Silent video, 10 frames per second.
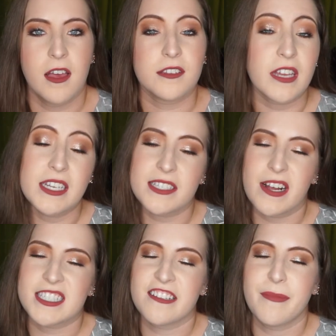So that is the
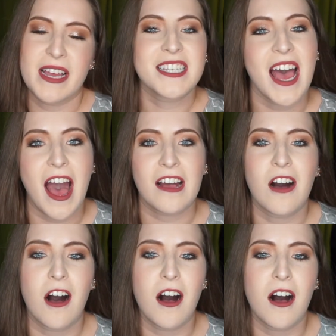rest of my tack
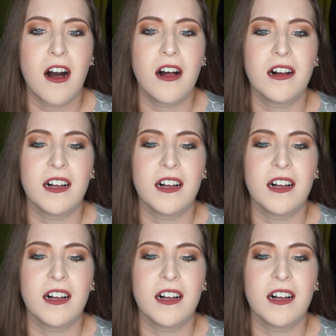haul.